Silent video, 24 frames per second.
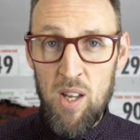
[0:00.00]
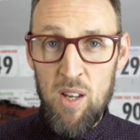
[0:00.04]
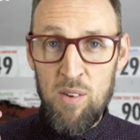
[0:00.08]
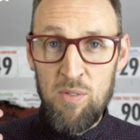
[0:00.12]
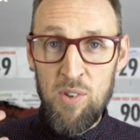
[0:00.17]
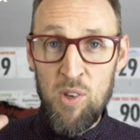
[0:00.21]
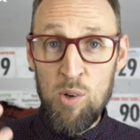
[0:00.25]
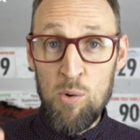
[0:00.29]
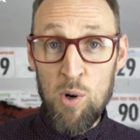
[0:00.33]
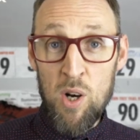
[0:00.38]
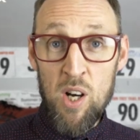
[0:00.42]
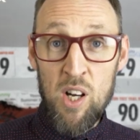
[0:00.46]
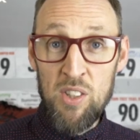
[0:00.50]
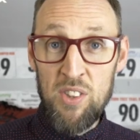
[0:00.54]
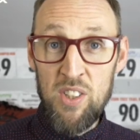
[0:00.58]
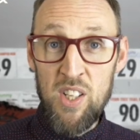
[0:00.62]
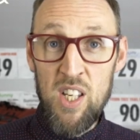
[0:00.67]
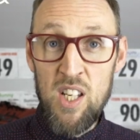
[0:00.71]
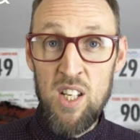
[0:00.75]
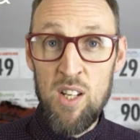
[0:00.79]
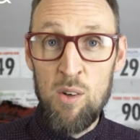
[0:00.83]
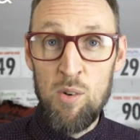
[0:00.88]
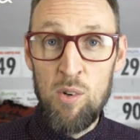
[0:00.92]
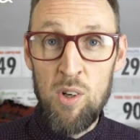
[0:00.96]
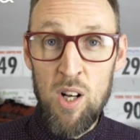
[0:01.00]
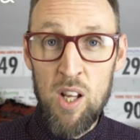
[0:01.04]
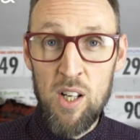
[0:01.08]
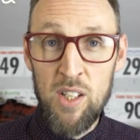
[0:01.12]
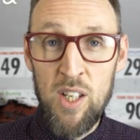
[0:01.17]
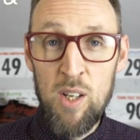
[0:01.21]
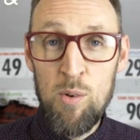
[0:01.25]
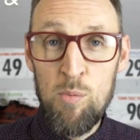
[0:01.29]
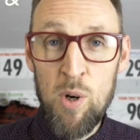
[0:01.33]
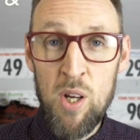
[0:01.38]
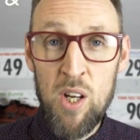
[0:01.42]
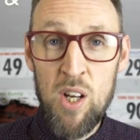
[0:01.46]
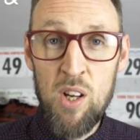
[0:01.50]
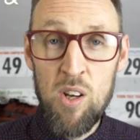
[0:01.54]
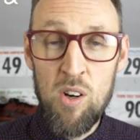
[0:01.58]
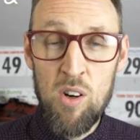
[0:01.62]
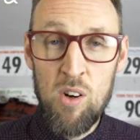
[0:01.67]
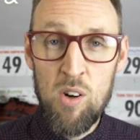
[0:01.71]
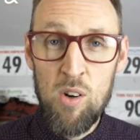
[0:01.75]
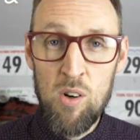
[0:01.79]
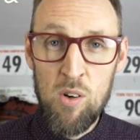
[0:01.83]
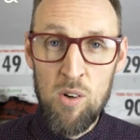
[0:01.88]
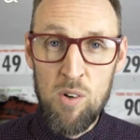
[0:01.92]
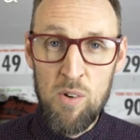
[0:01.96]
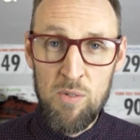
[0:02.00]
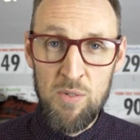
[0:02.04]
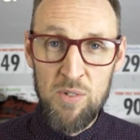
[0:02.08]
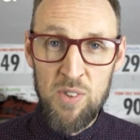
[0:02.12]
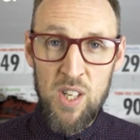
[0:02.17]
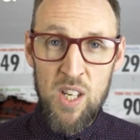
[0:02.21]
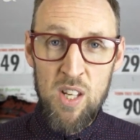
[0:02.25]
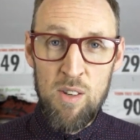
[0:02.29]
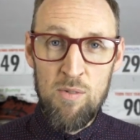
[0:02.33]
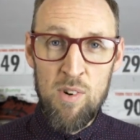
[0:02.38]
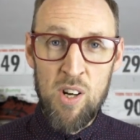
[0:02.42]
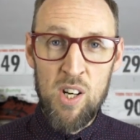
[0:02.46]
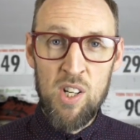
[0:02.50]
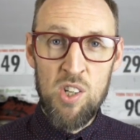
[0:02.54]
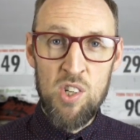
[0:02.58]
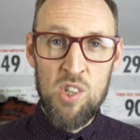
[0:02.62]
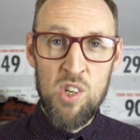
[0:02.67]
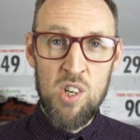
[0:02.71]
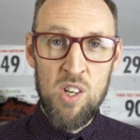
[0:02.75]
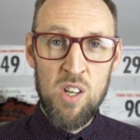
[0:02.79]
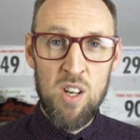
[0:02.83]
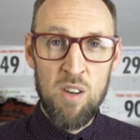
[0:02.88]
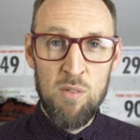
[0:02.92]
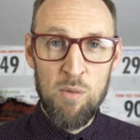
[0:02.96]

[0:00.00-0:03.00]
if you are the lucky winner of the running shoe